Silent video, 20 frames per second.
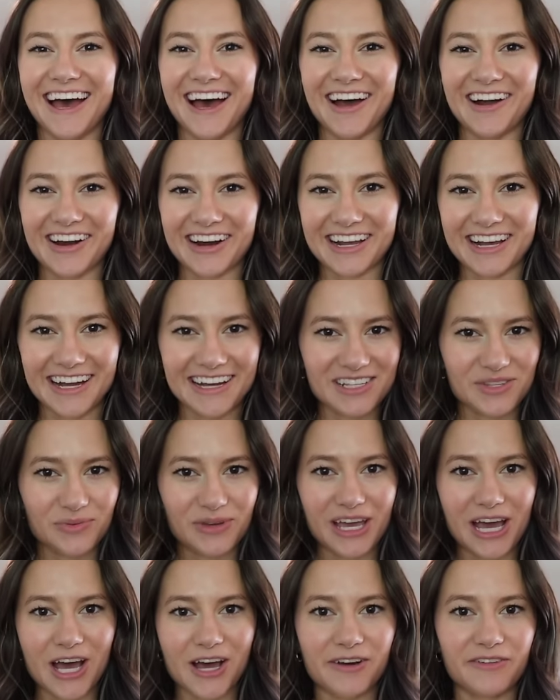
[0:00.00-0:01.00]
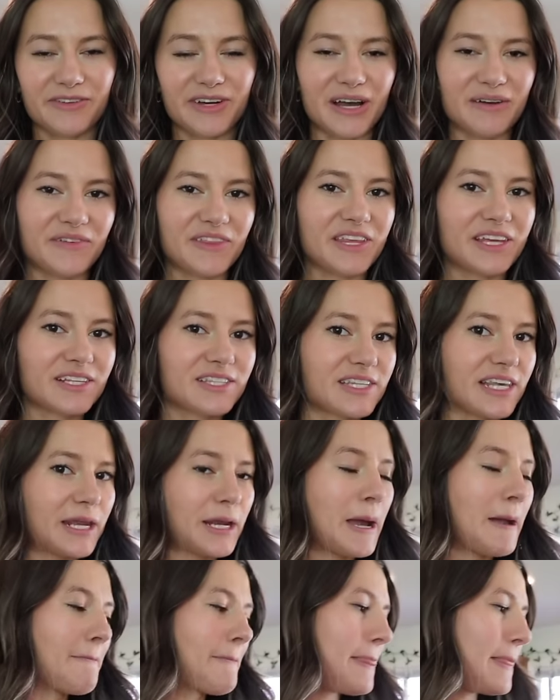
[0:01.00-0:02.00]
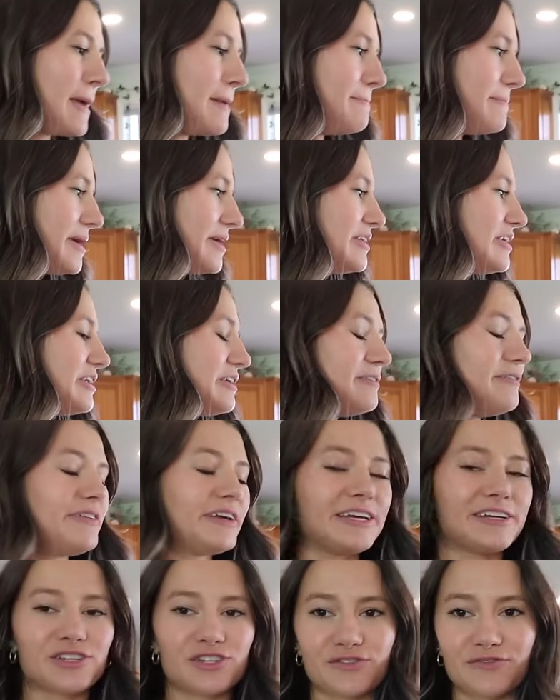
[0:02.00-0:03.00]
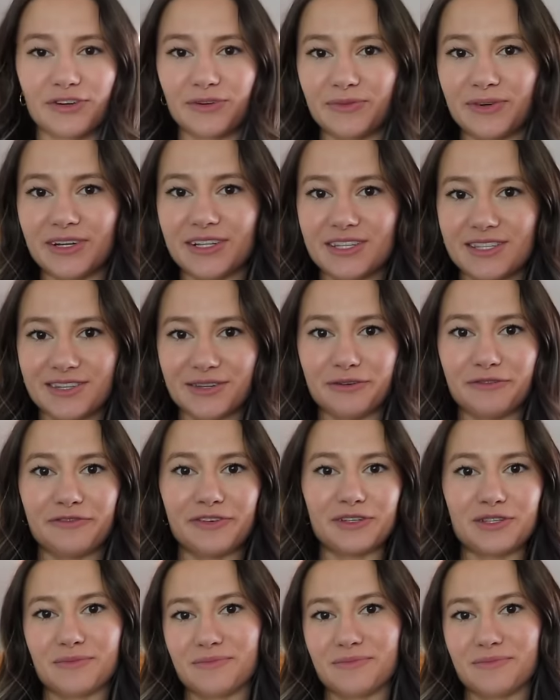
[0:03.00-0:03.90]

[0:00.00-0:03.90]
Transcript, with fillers: Alright guys, we have everything set up and made in advance for once, so it feels